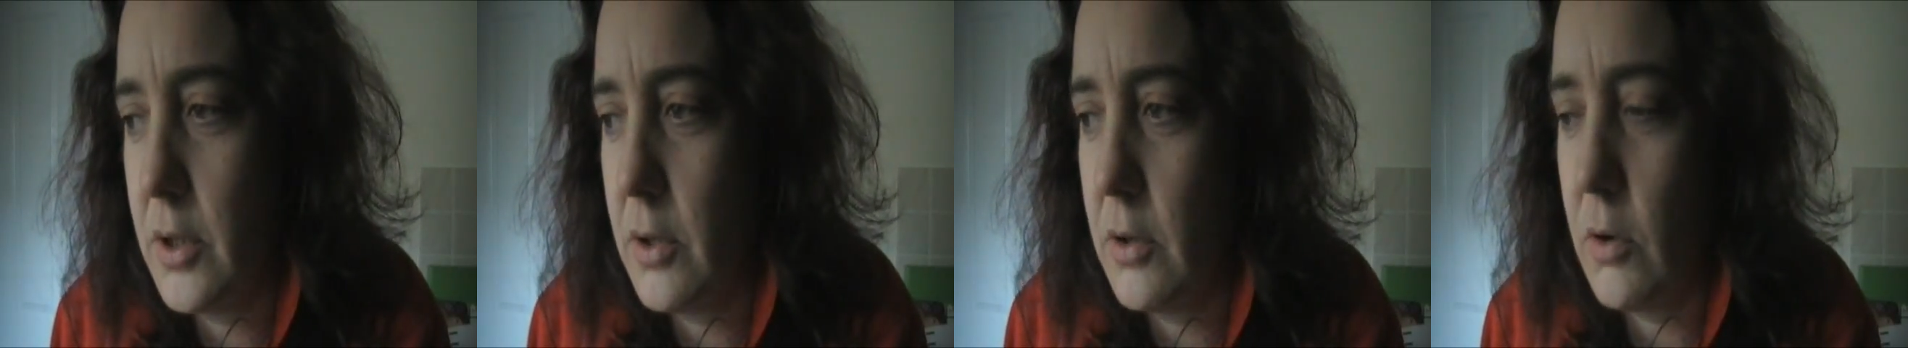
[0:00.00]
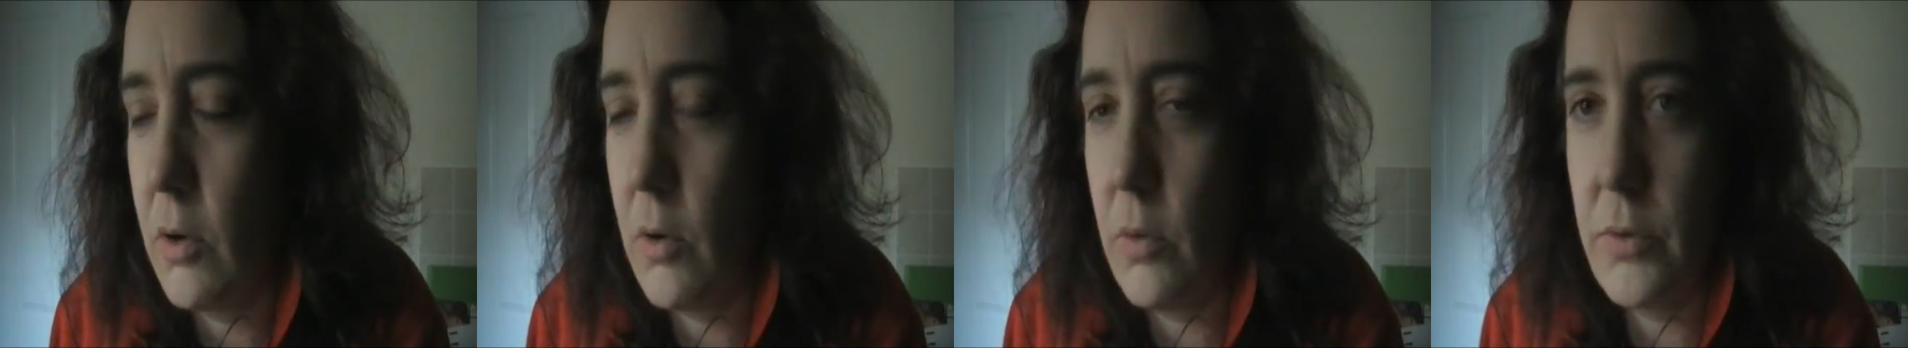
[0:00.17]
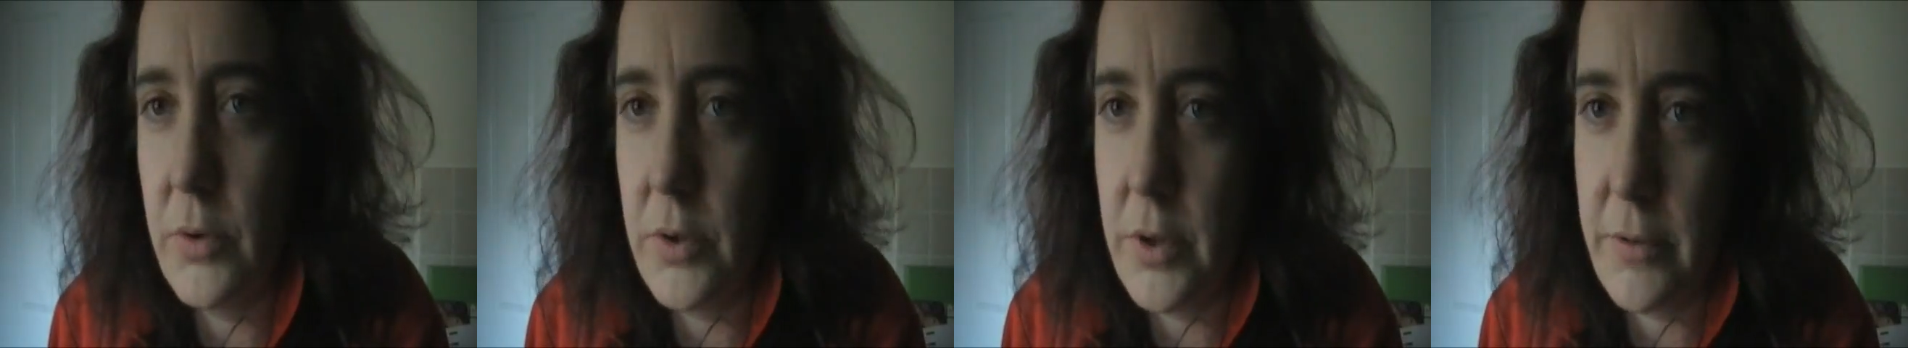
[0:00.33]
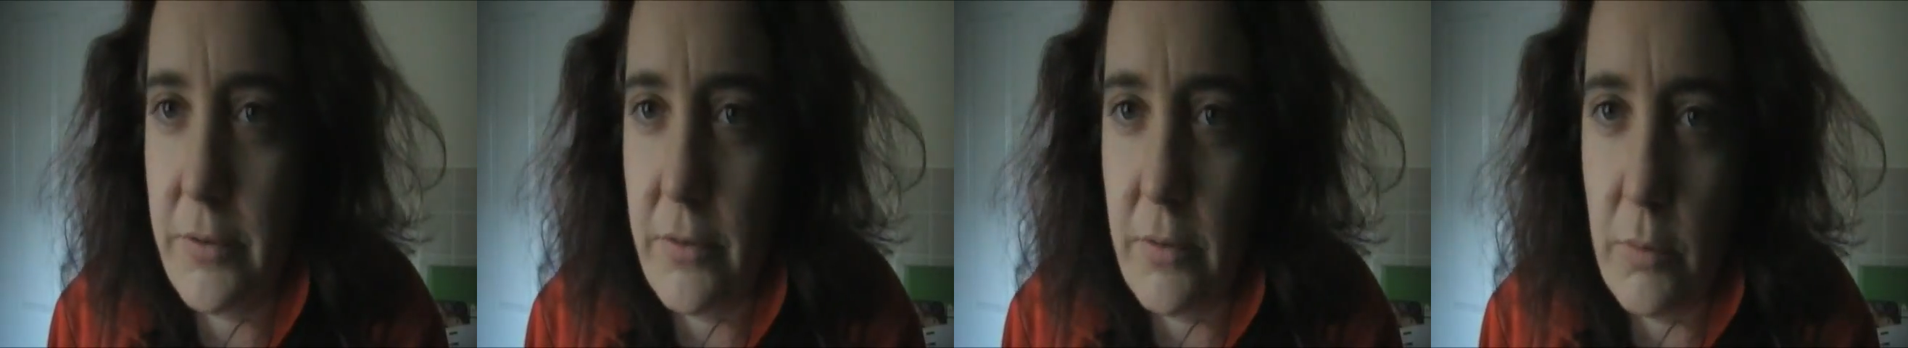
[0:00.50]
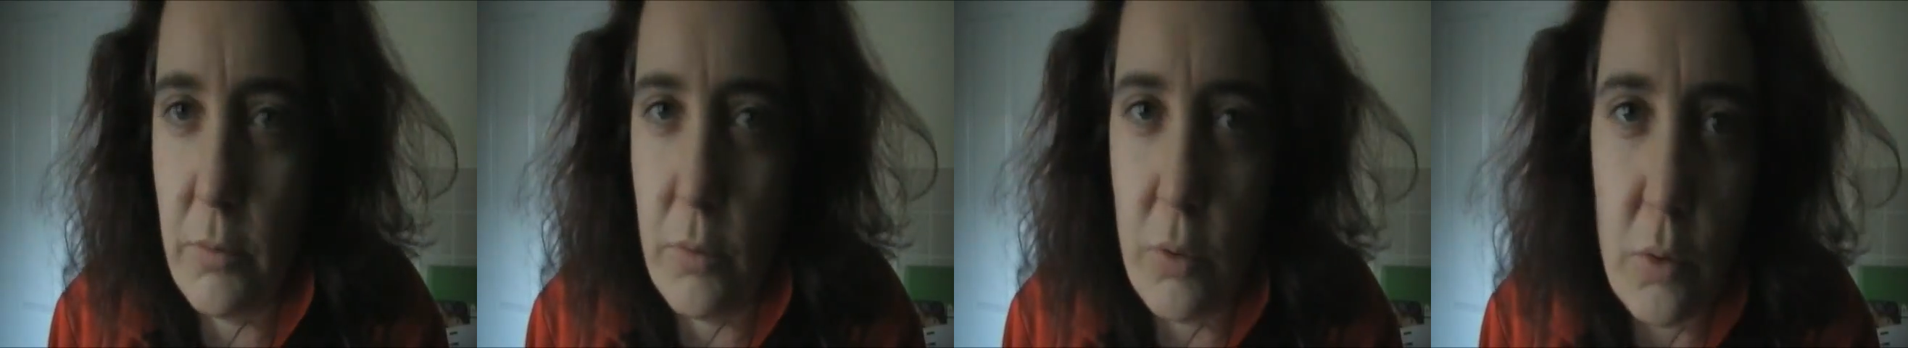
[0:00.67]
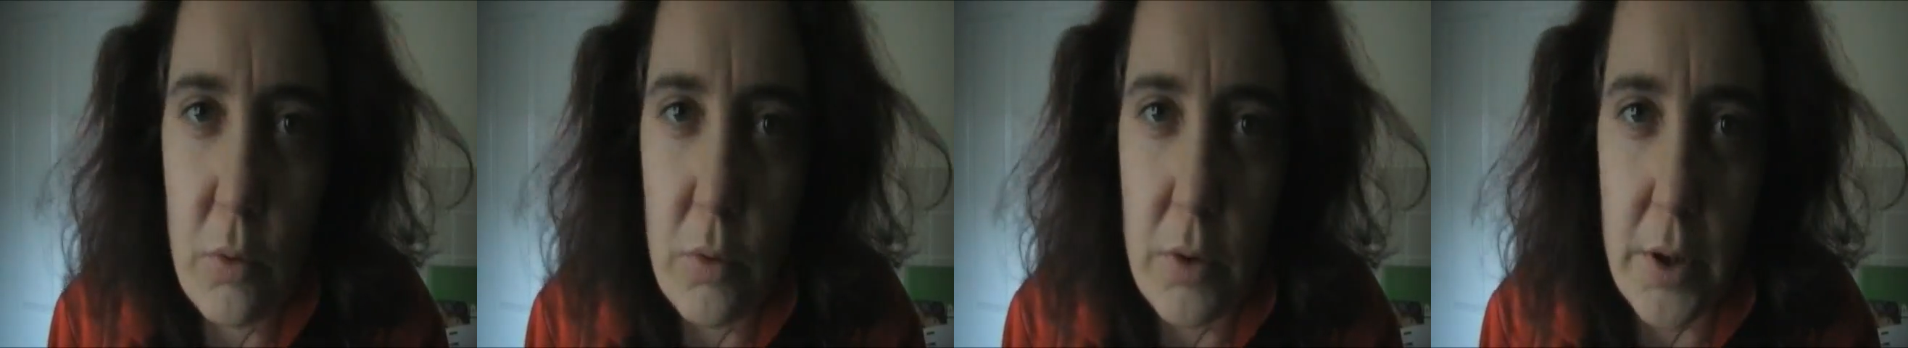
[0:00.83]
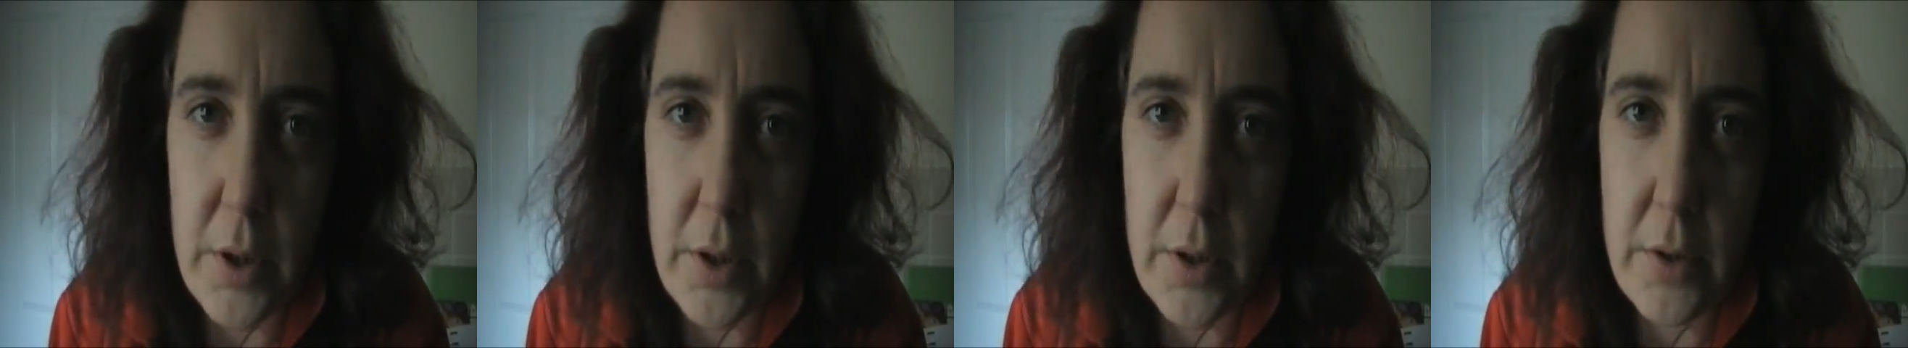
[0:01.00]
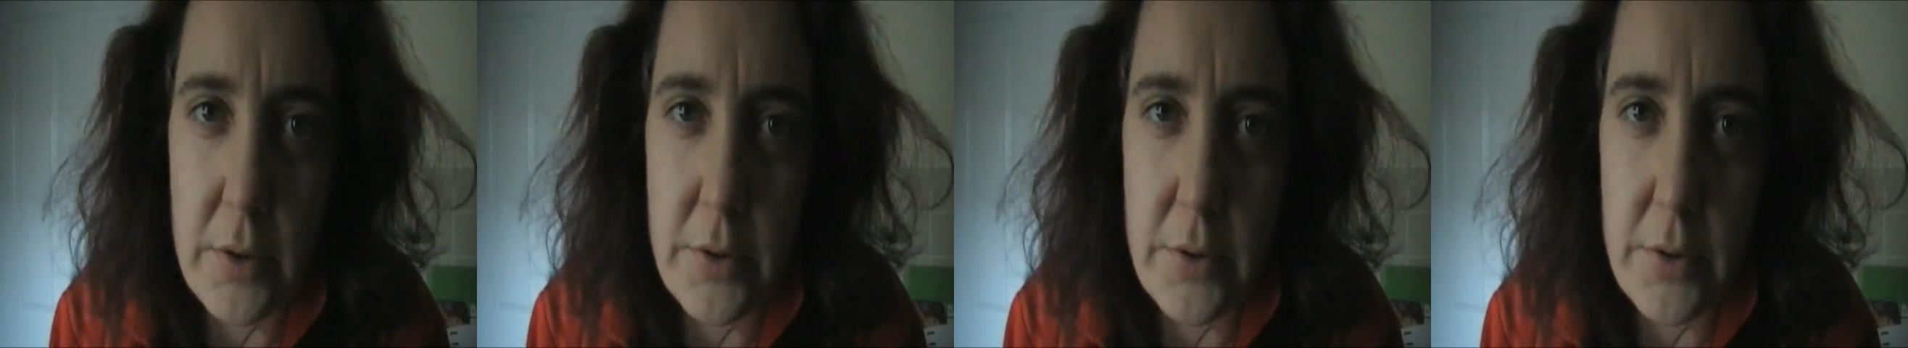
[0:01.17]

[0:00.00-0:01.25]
on different water